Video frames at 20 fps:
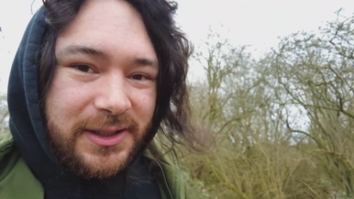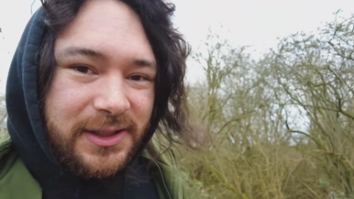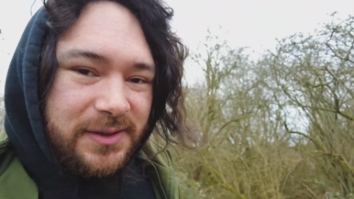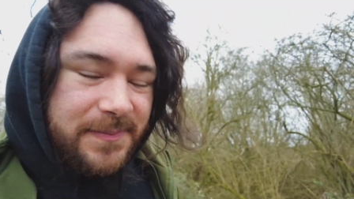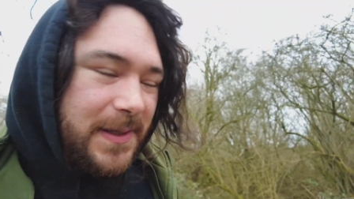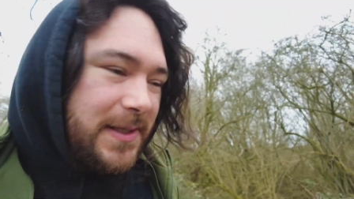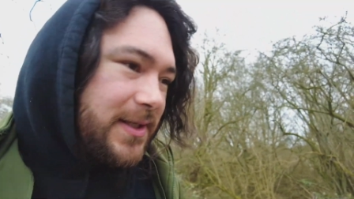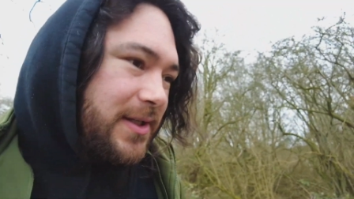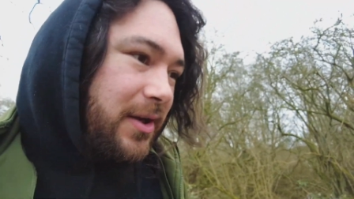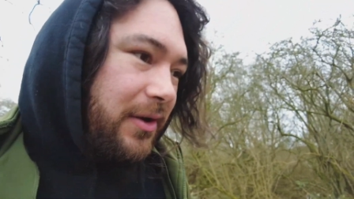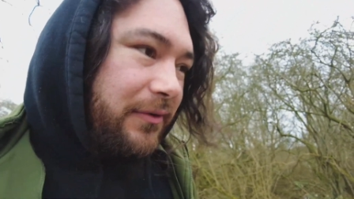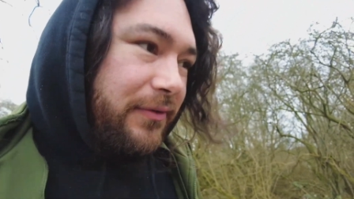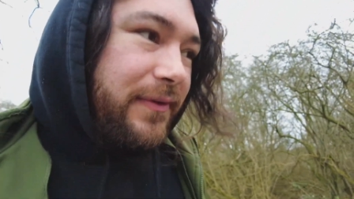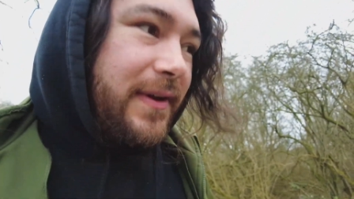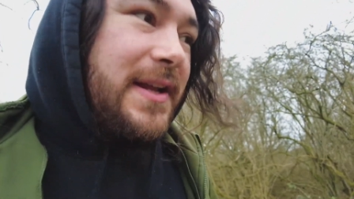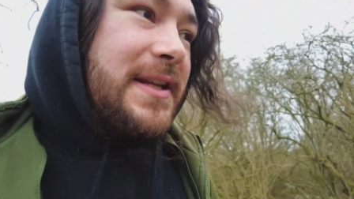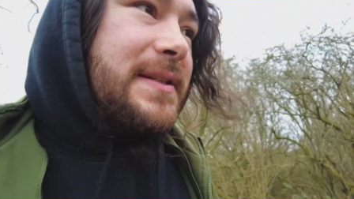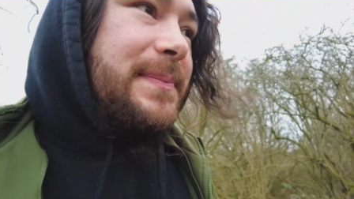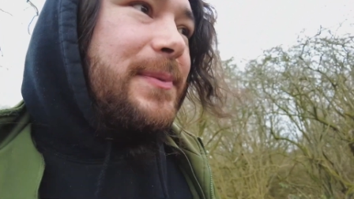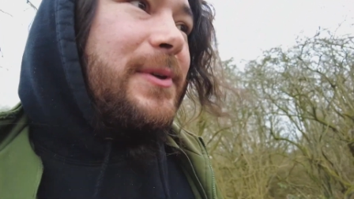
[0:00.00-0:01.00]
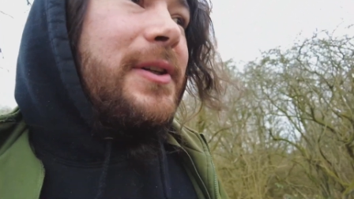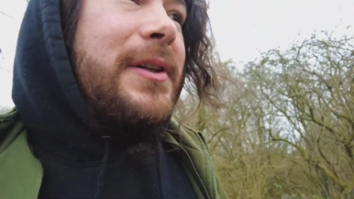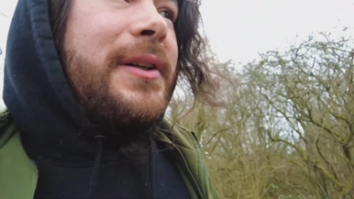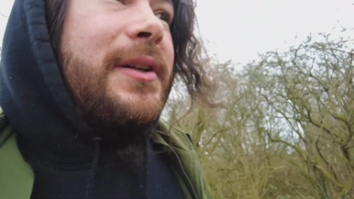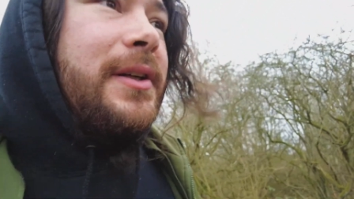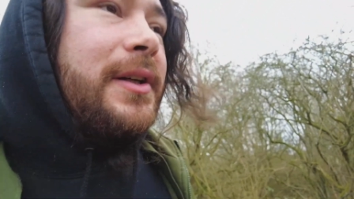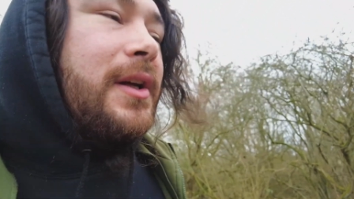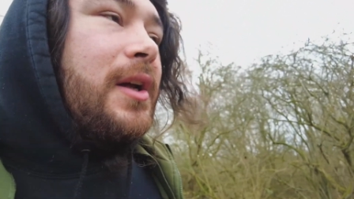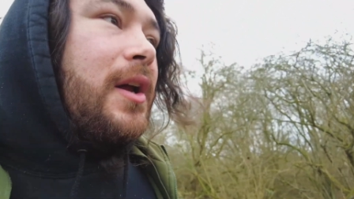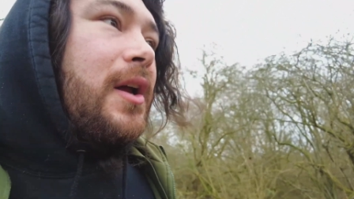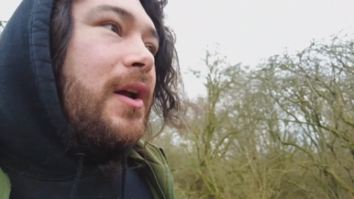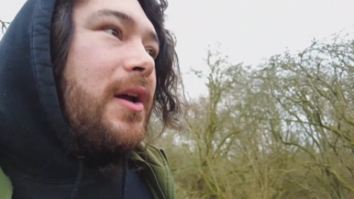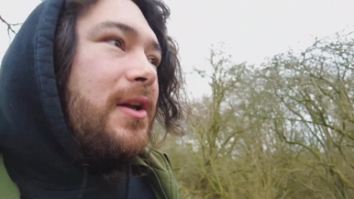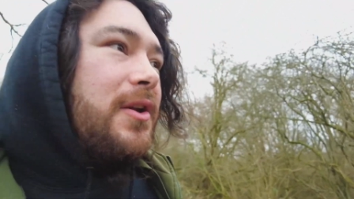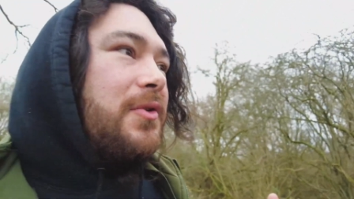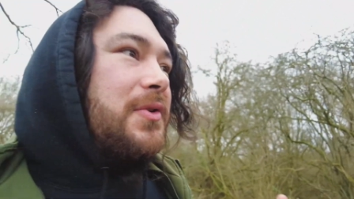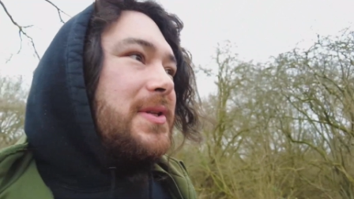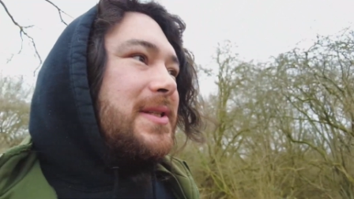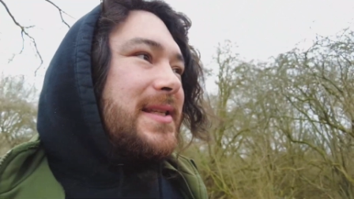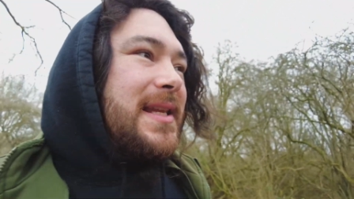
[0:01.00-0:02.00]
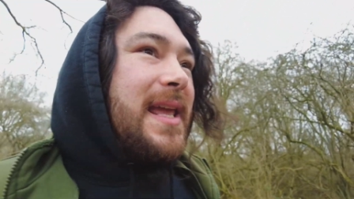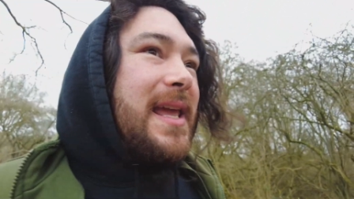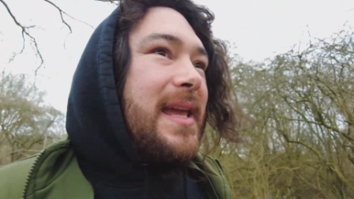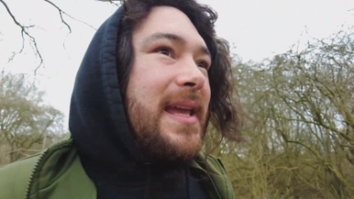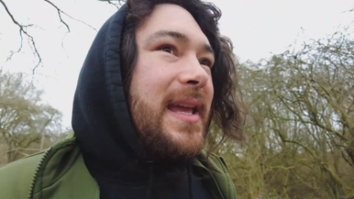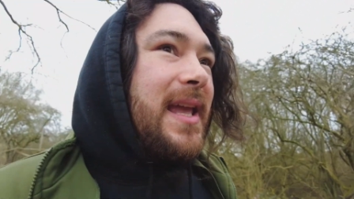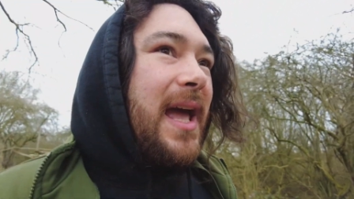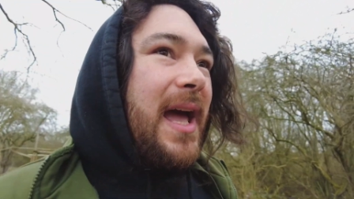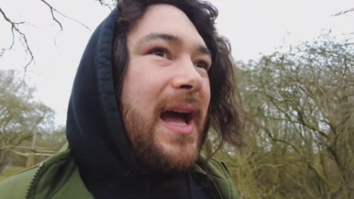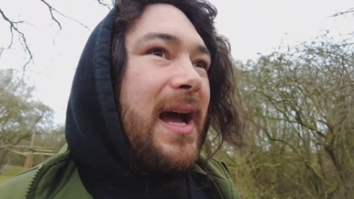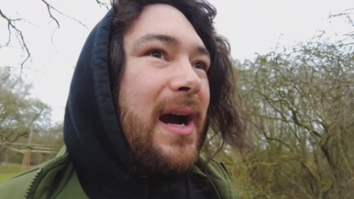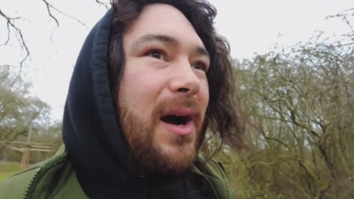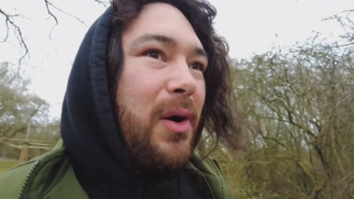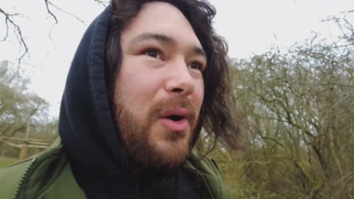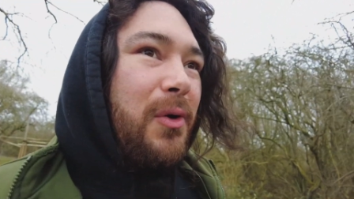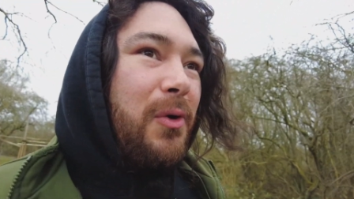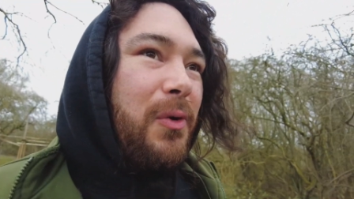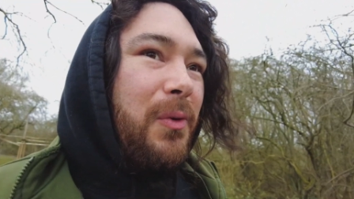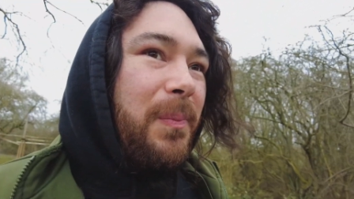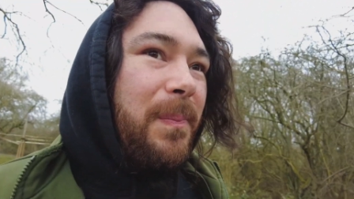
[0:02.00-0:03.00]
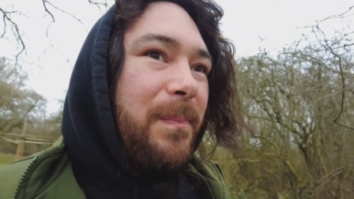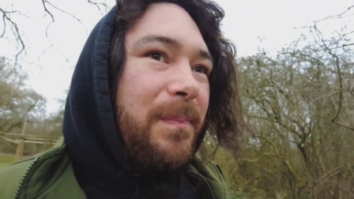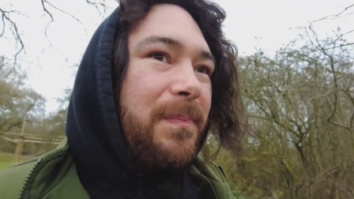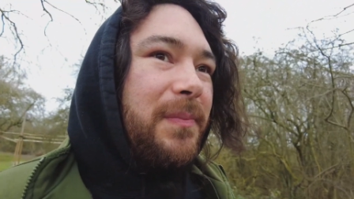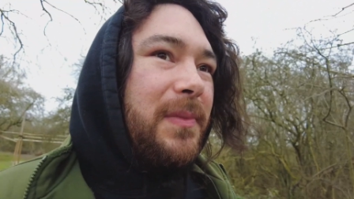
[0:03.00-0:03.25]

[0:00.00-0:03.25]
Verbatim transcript: especially on Facebook, you'll see how